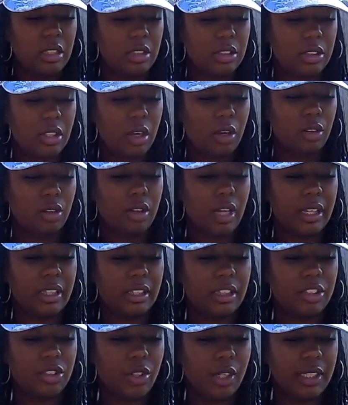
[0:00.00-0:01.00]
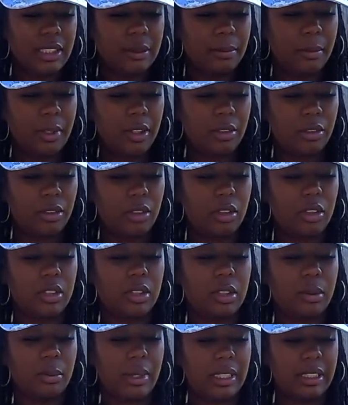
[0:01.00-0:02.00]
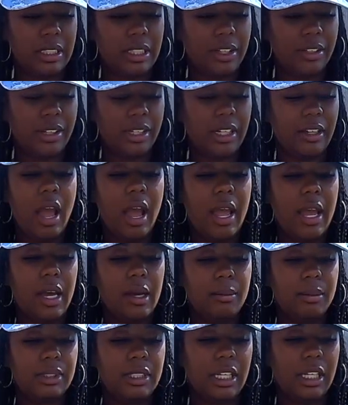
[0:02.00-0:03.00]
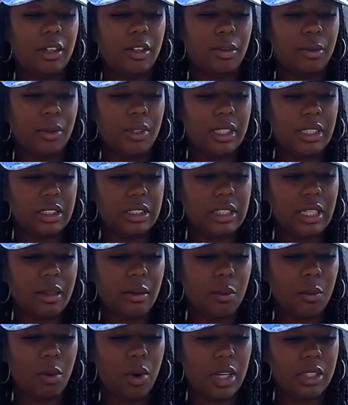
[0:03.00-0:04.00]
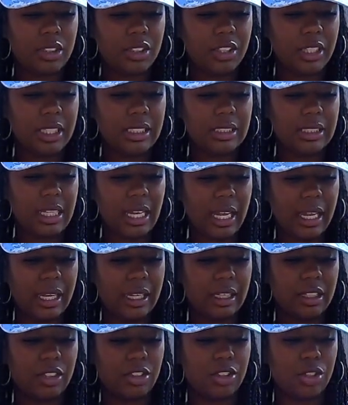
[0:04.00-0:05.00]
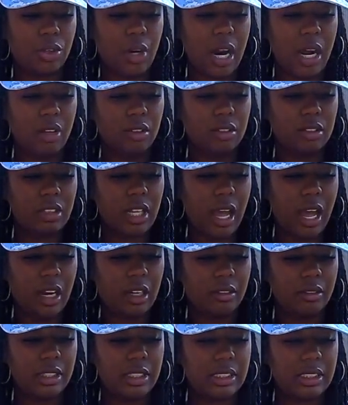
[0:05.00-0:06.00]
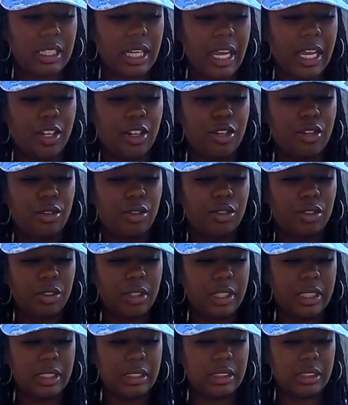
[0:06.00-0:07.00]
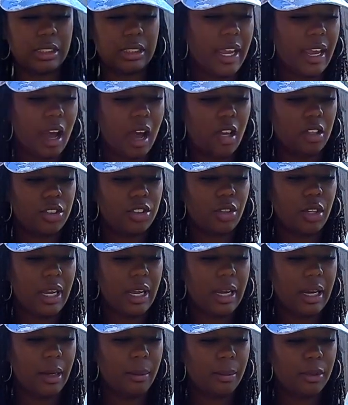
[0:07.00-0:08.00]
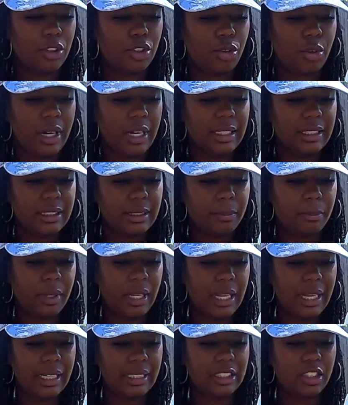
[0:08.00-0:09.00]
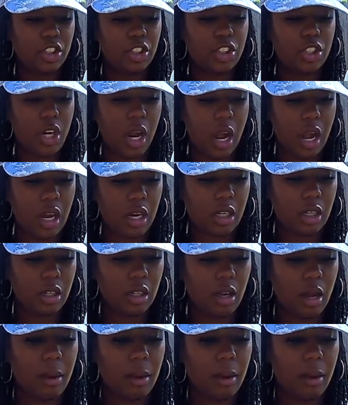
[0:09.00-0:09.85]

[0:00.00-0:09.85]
So like the trace minerals, bacteria helps increase water intake, drought tolerance, and nutrients. They also help transplant shock.